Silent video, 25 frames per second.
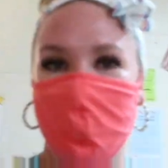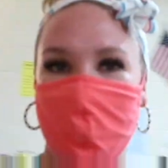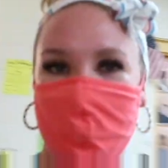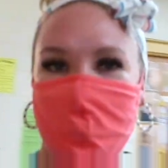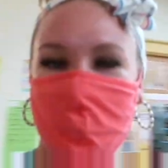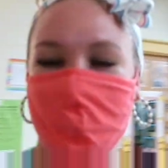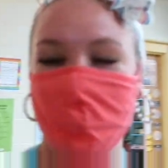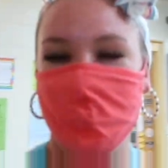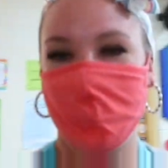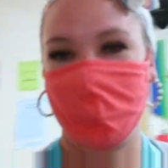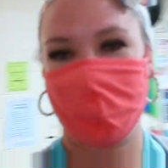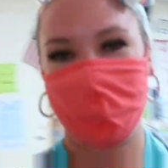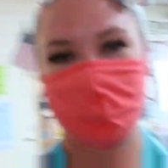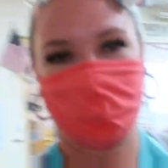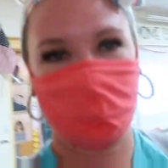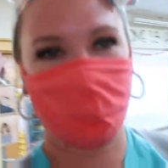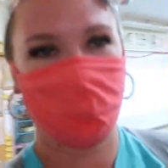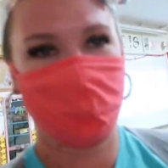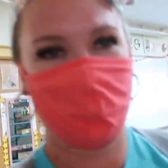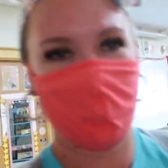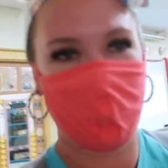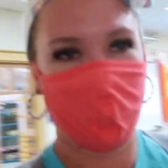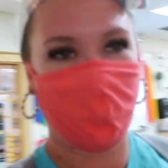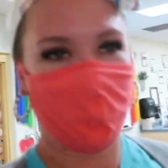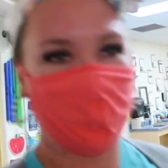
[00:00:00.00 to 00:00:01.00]
I was just looking for
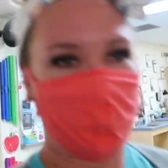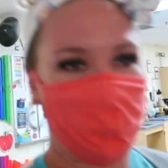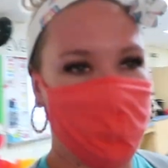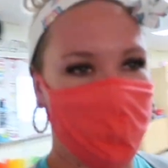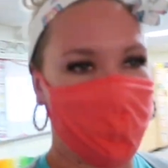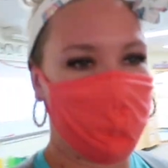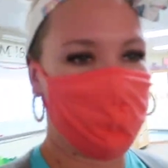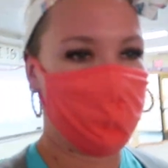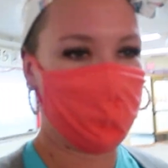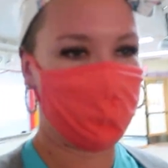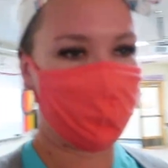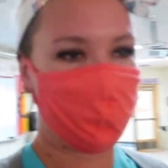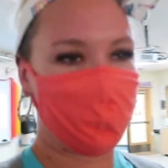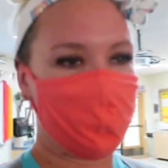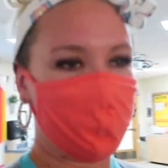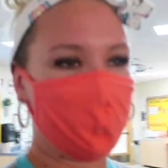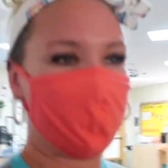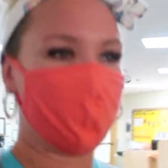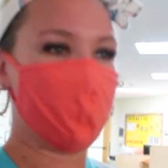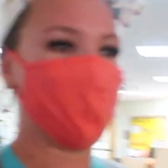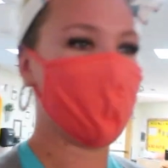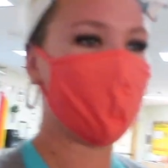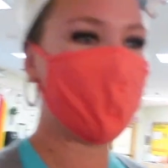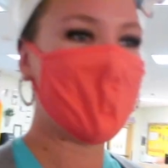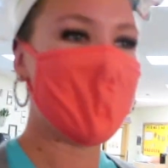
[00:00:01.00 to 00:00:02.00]
them, but I already brought both of them in
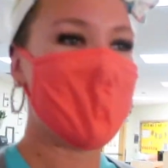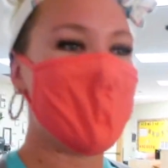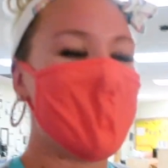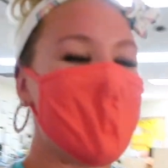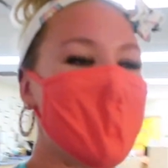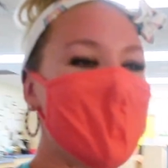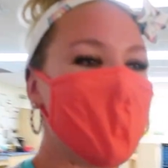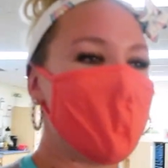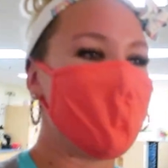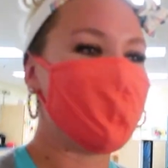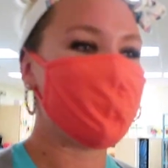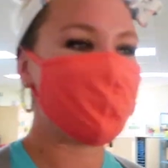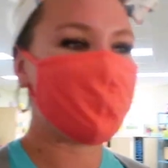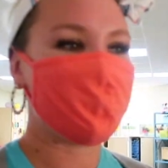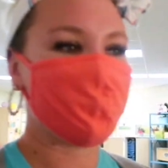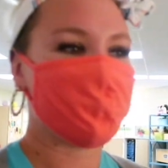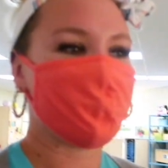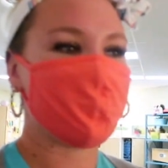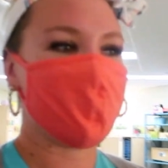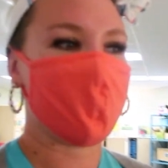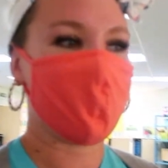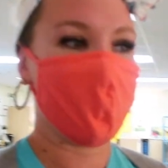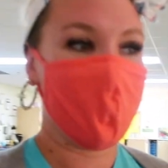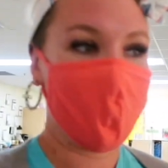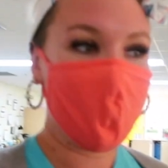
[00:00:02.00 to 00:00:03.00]
here, and she
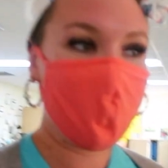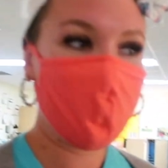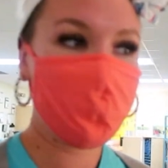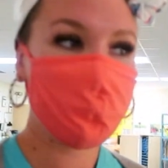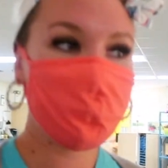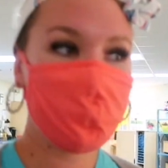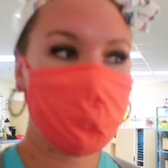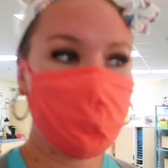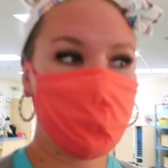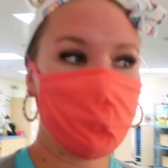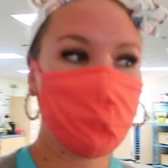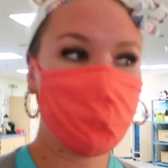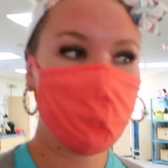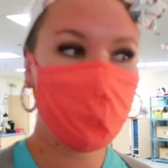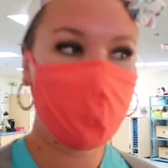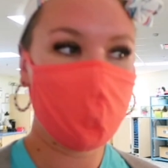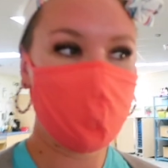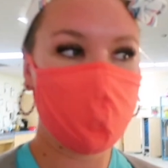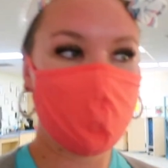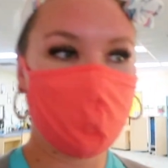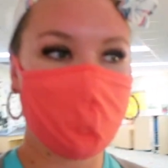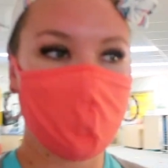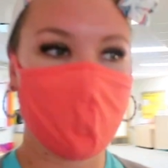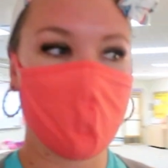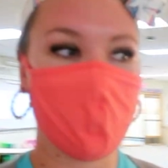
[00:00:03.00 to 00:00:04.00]
was like, I have 2
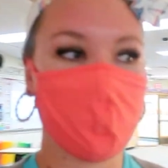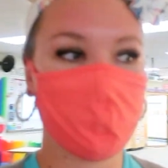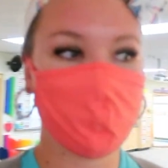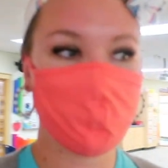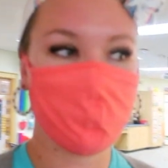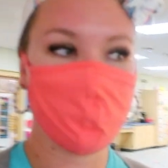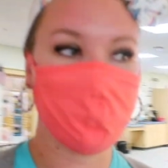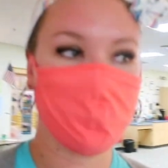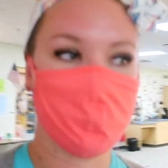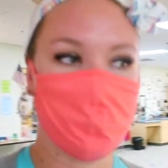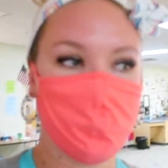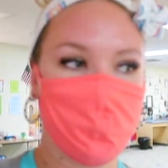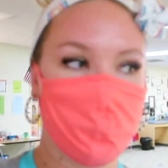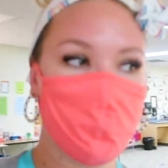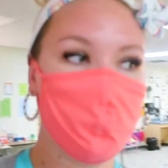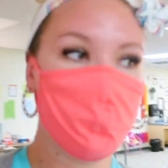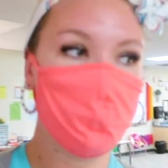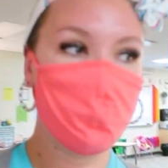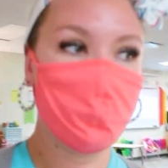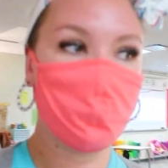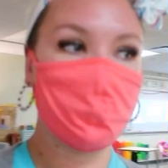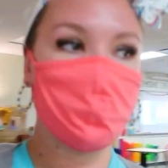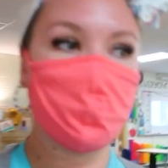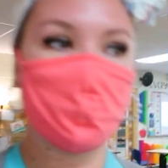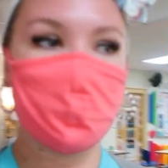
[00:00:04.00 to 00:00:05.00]
that I didn't need to
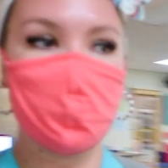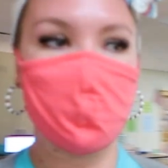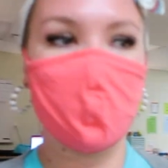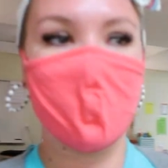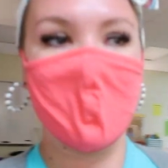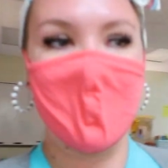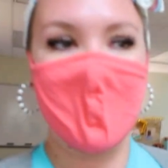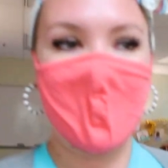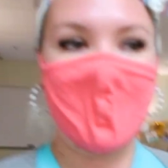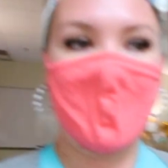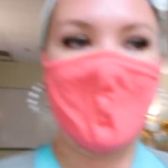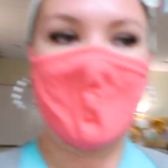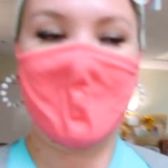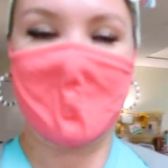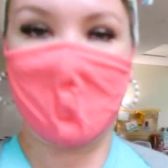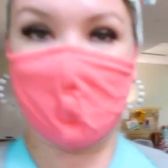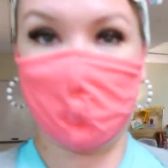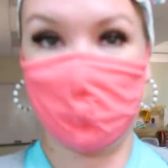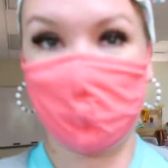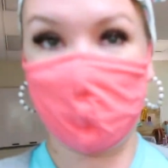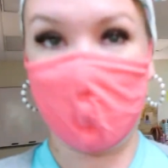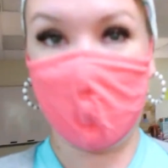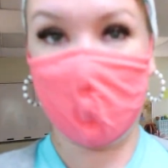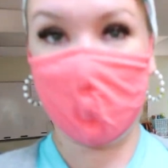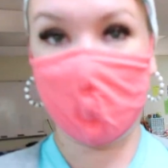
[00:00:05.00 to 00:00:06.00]
use,
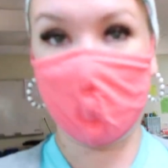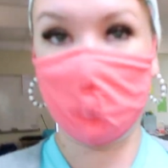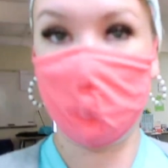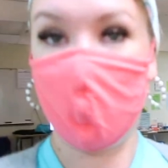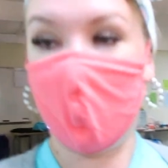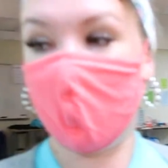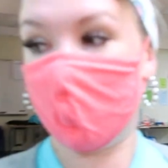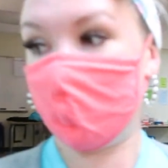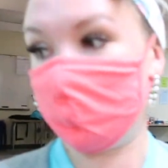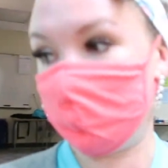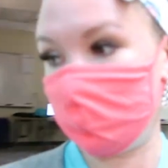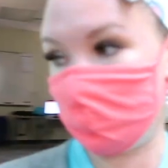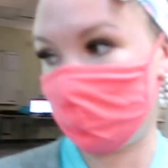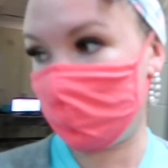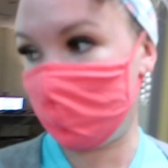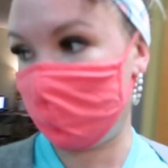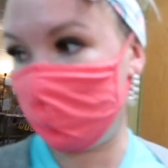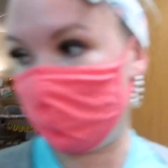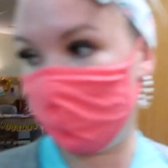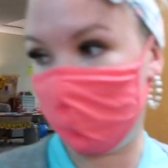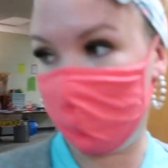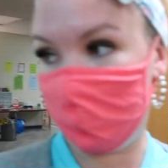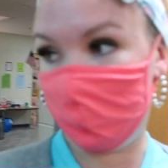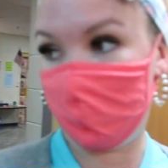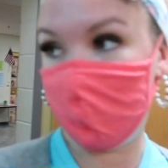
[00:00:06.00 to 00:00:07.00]
because she got like a pack of 4
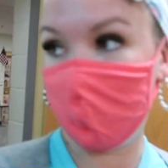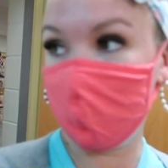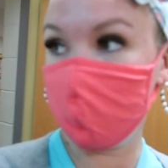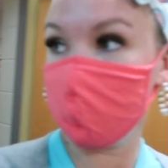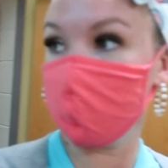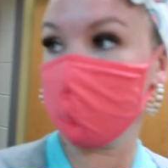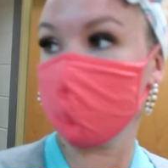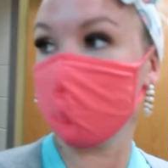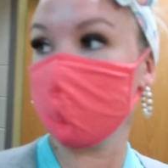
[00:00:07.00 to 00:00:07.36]
or whatever,